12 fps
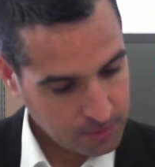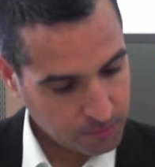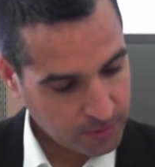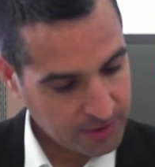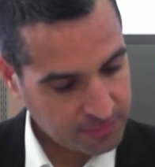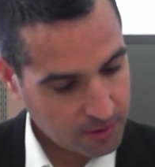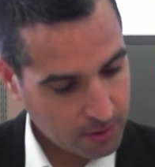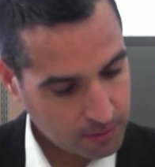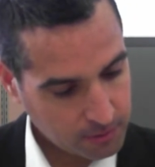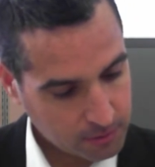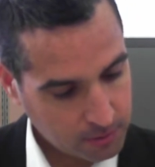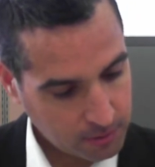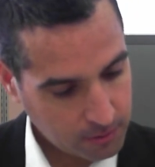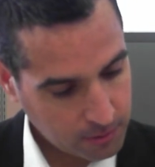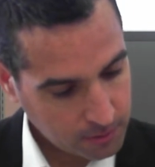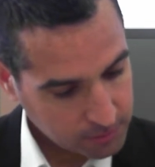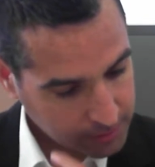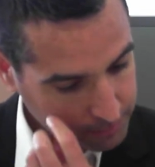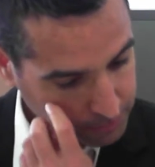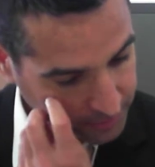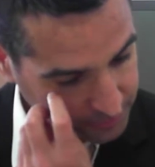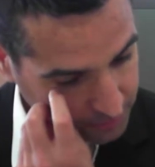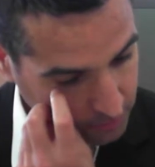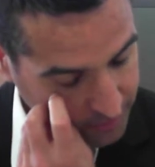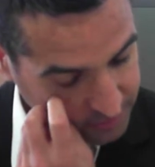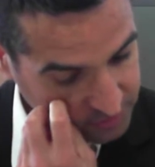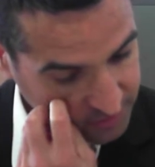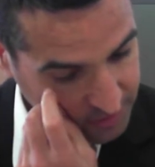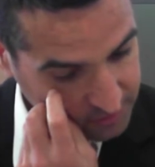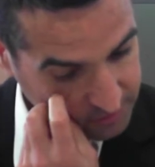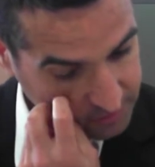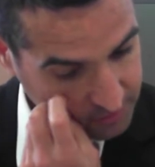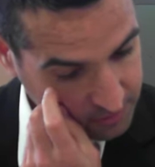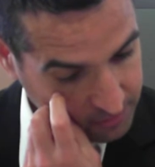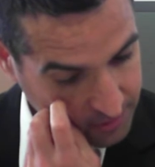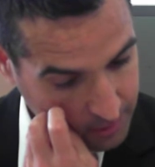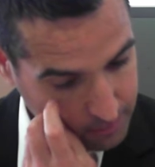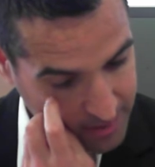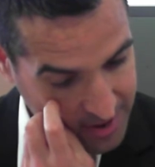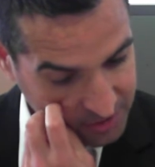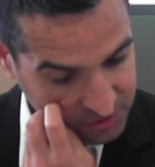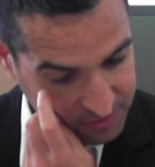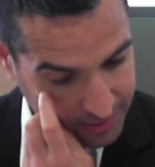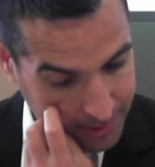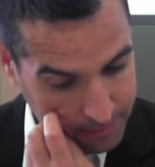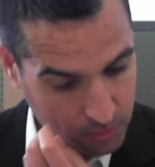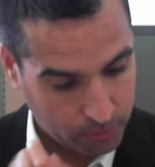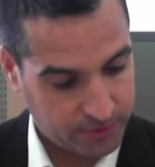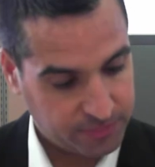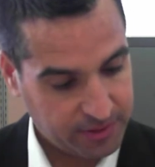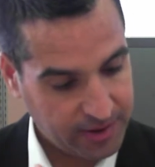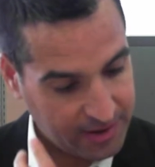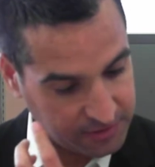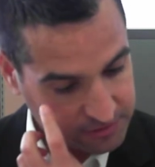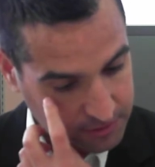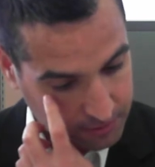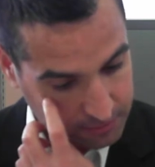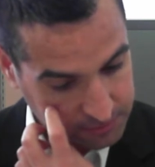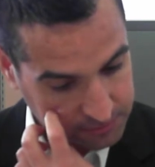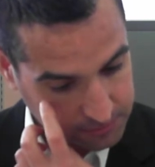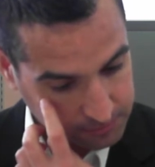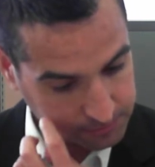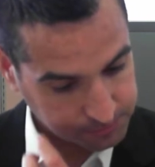read the article, complete the questions, then match them with the answers.